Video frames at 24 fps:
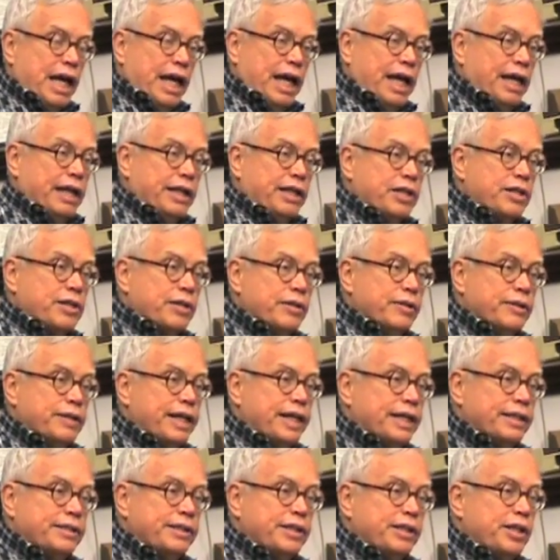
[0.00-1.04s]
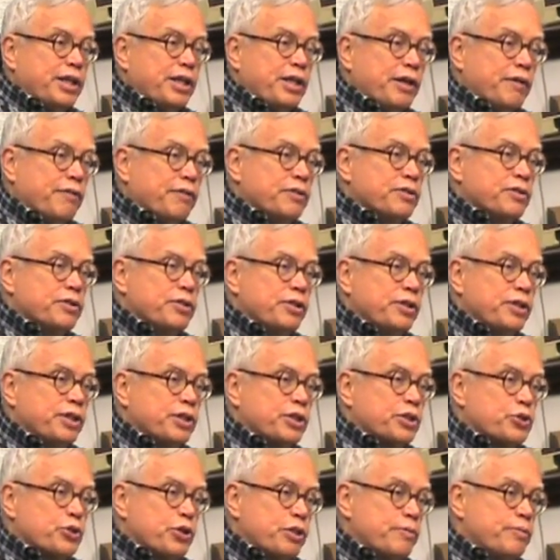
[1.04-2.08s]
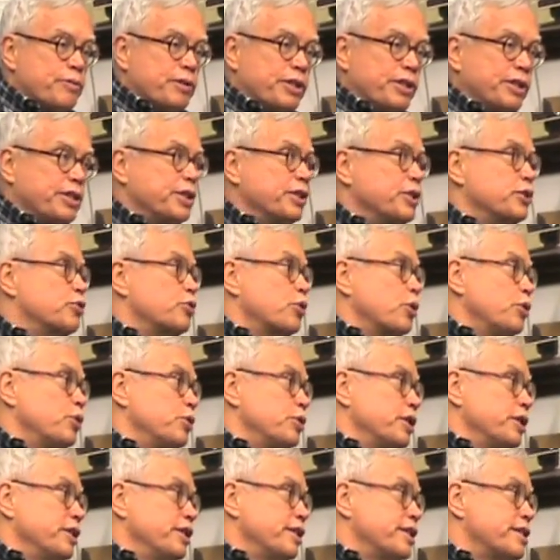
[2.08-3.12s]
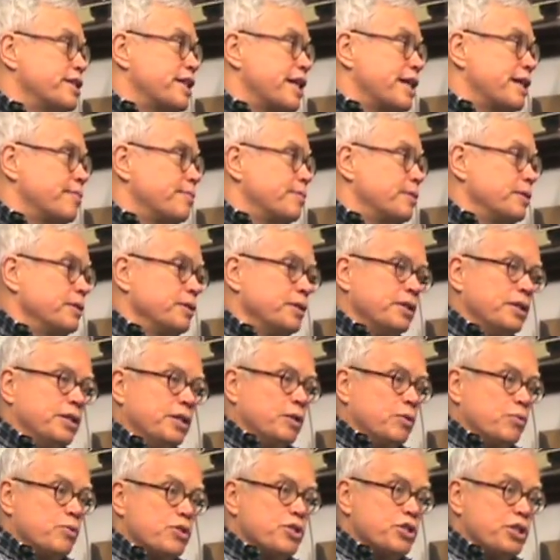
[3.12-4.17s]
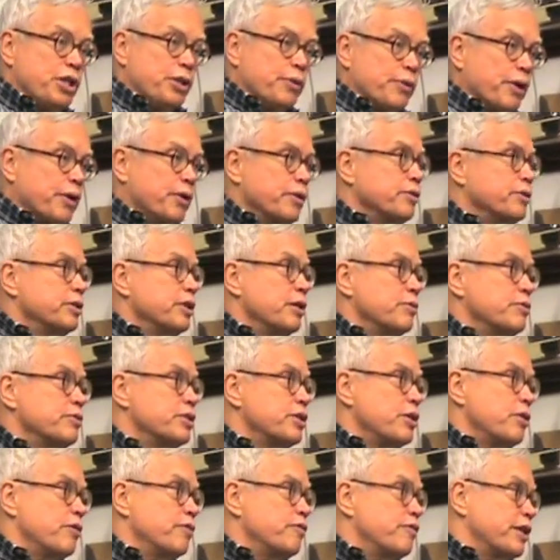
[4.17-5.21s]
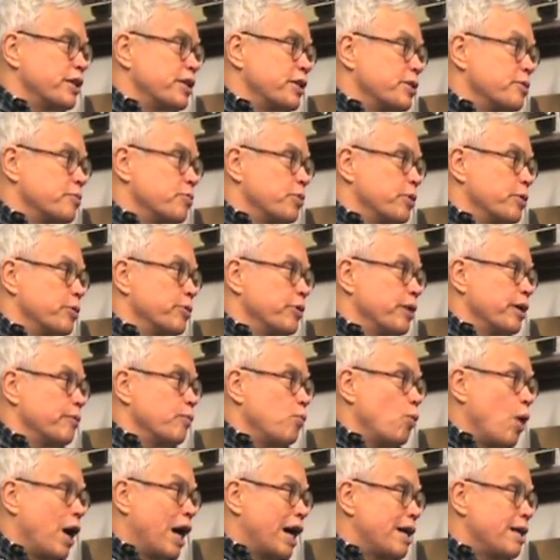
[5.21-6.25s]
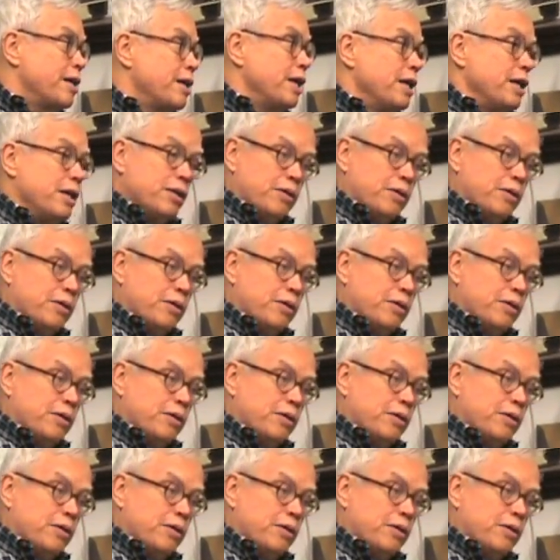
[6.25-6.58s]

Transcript: And it turned out that the difference between the treatment and control in that sample was zero. There was no effect of the program. Why?